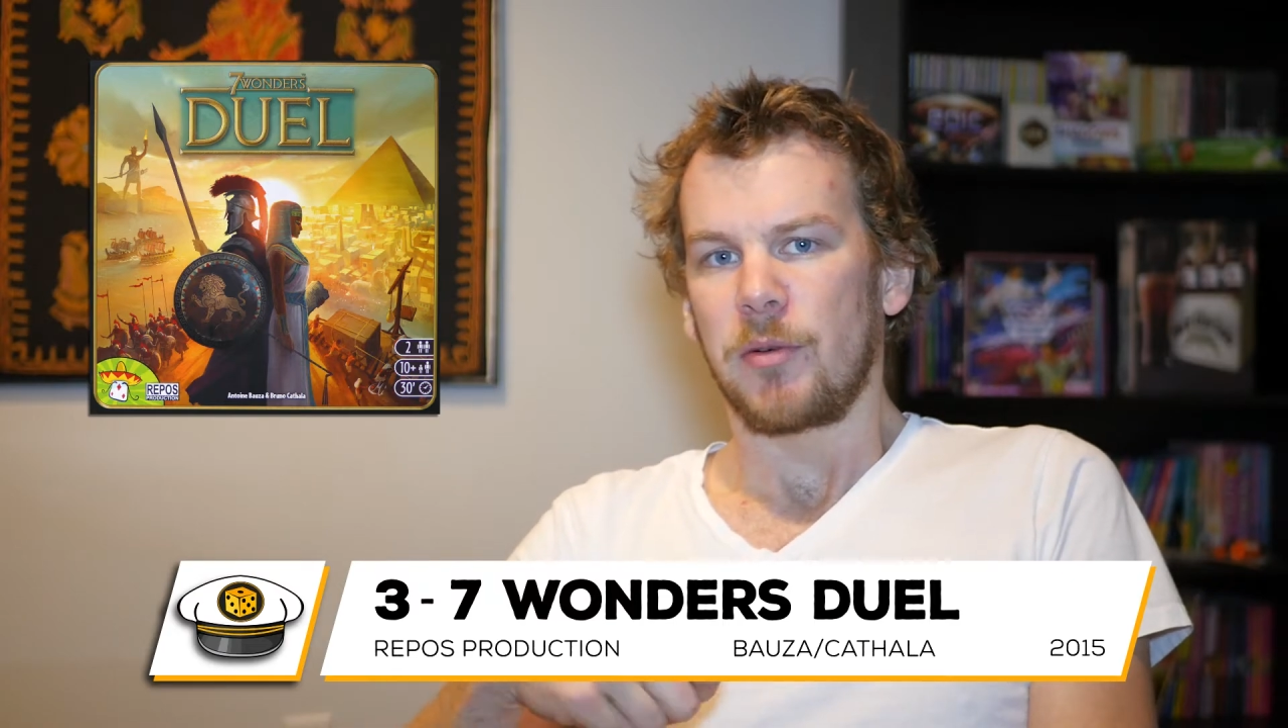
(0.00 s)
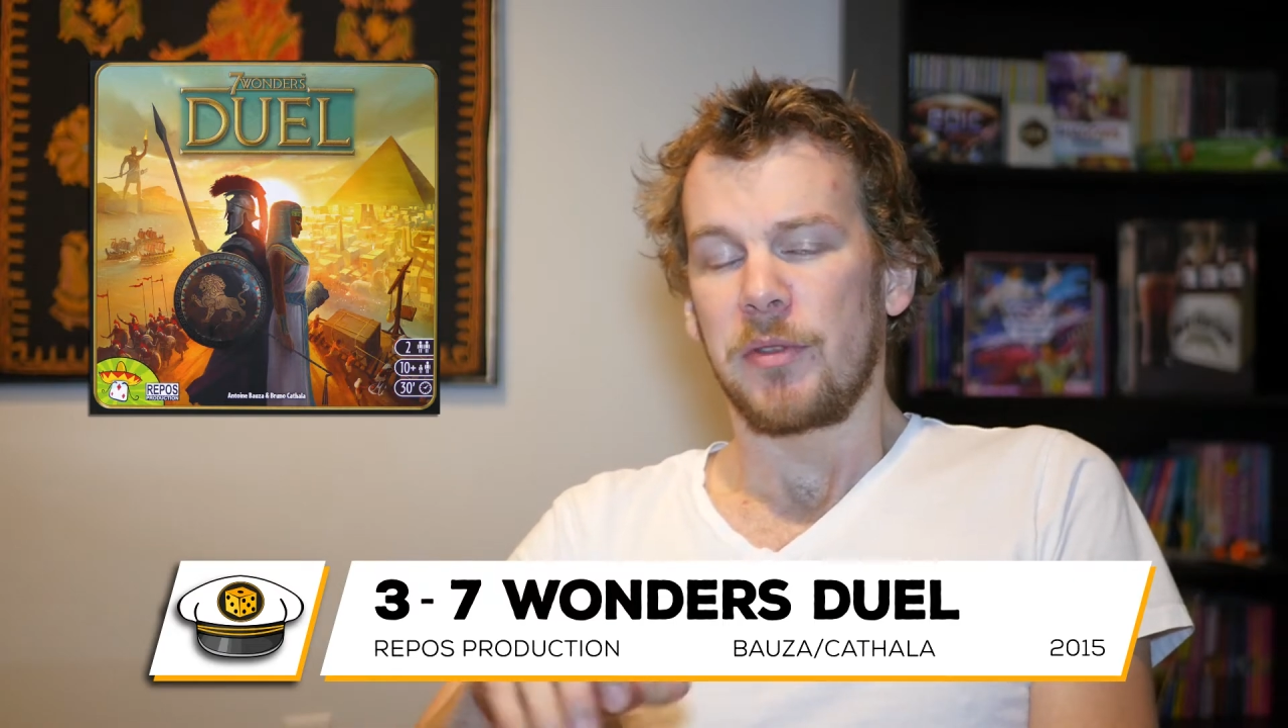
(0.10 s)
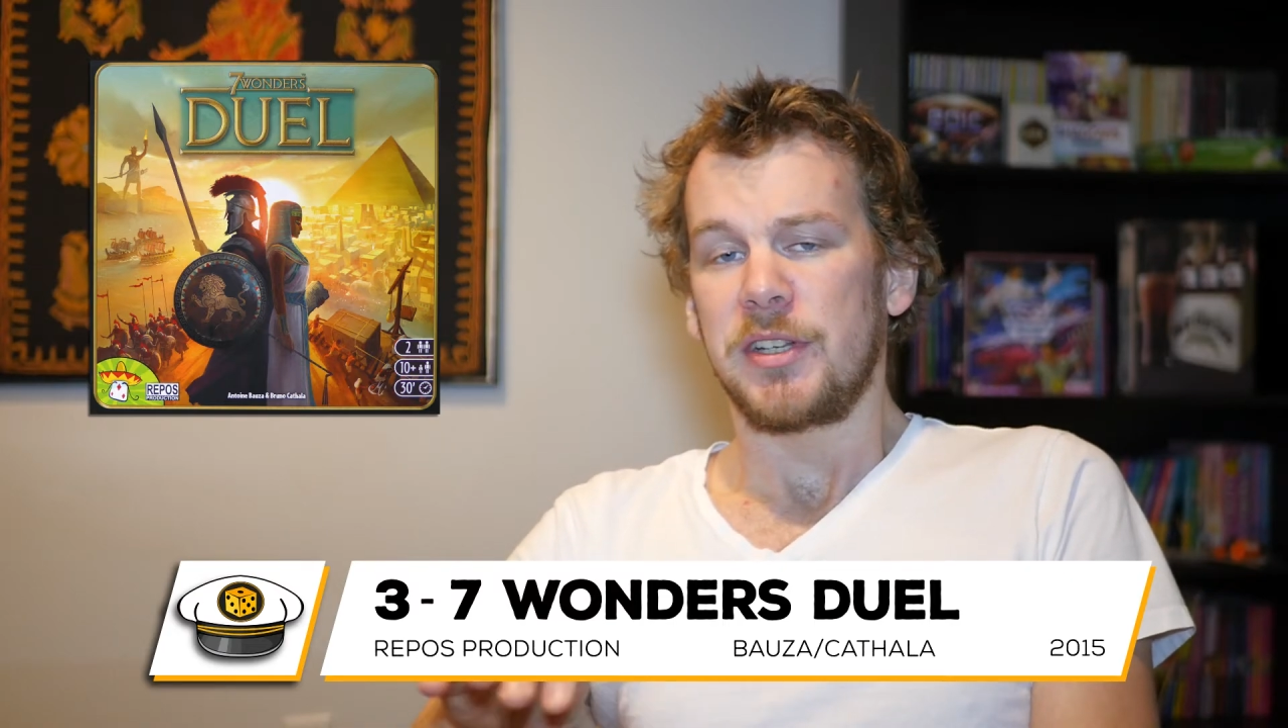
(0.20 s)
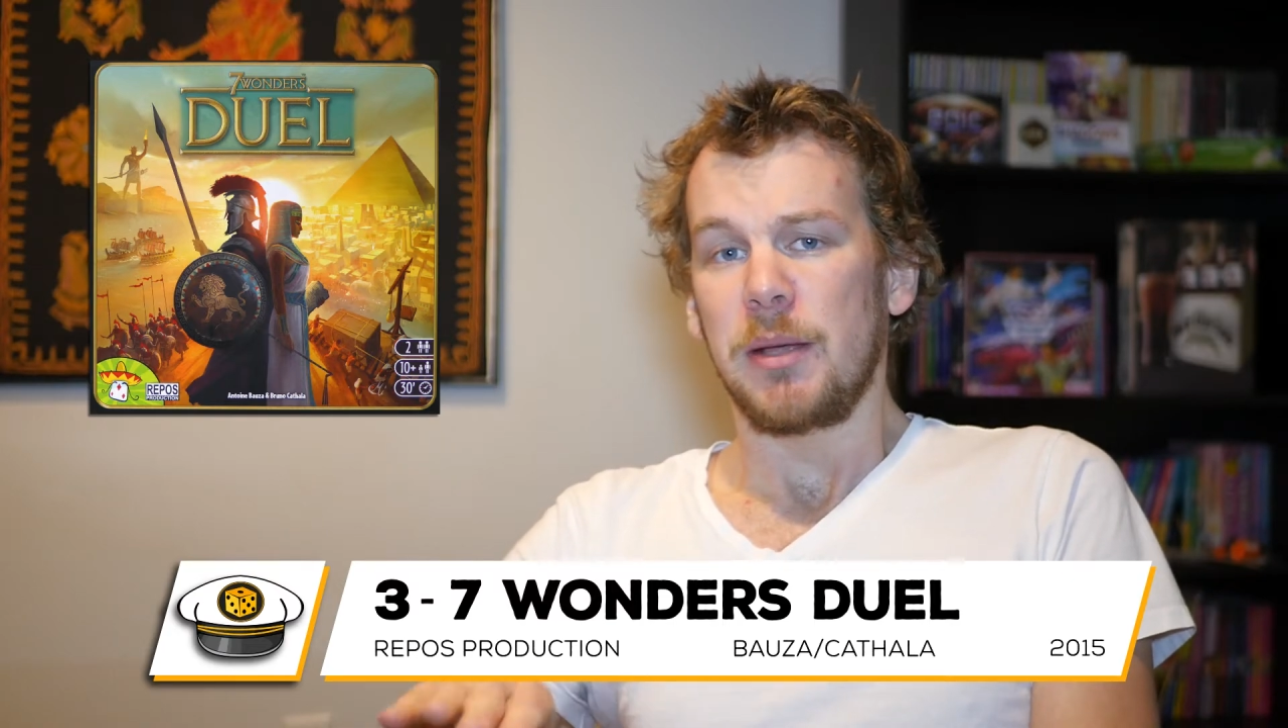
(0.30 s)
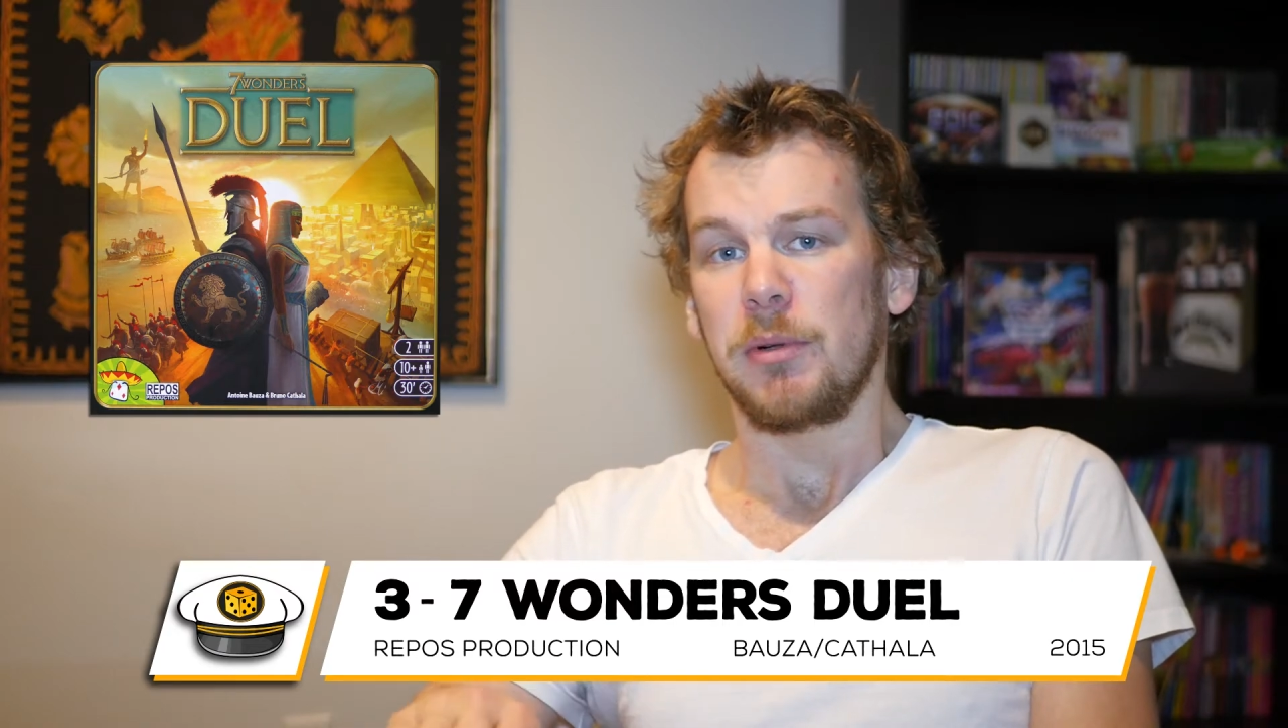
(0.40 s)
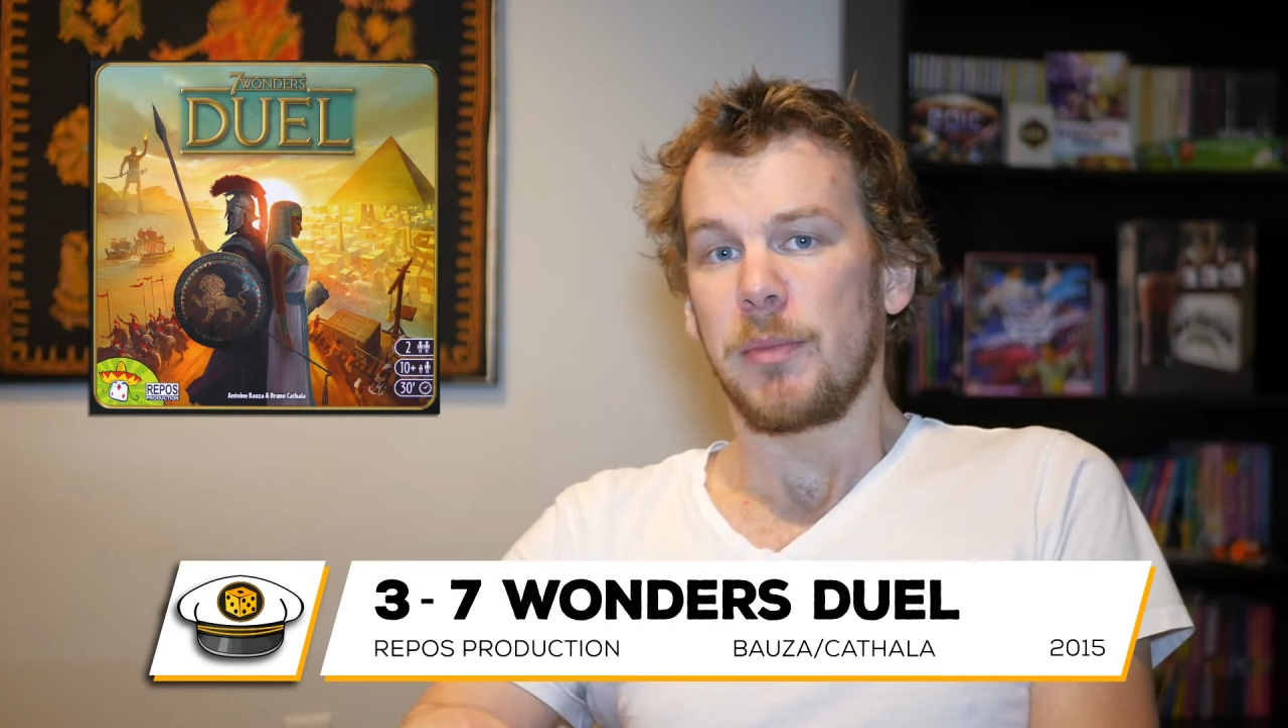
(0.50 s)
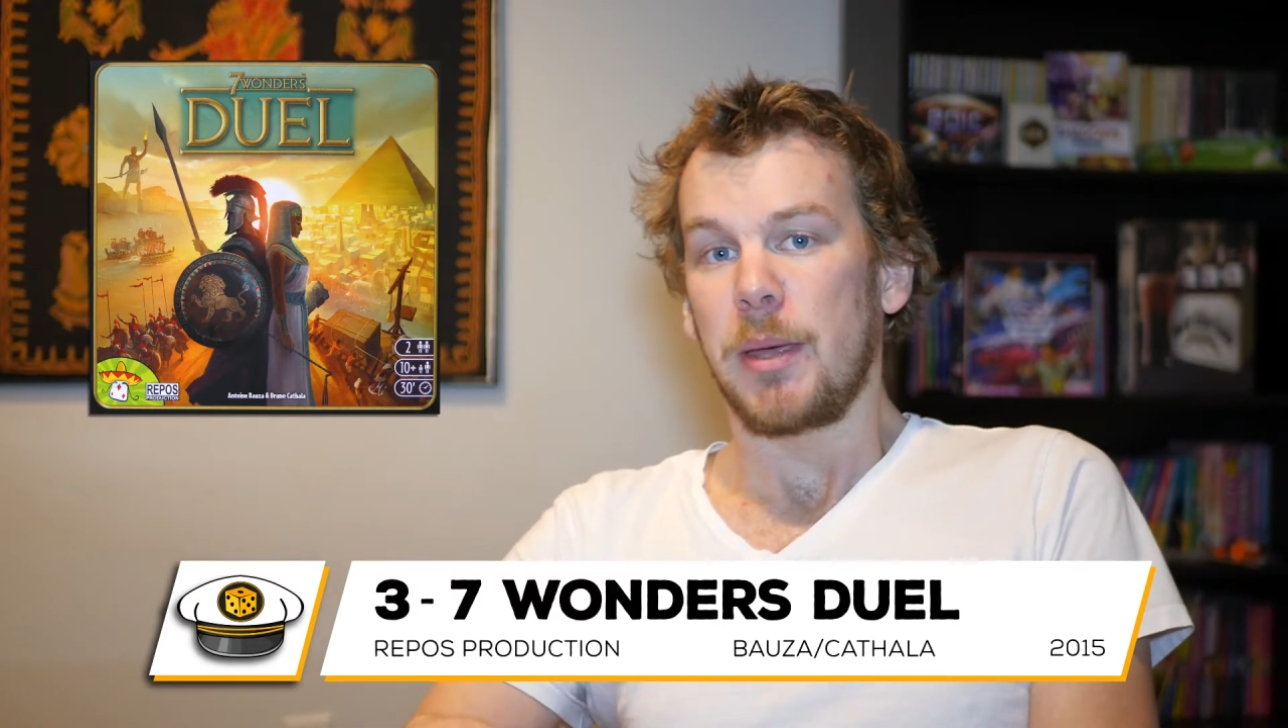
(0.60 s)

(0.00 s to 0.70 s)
from the table,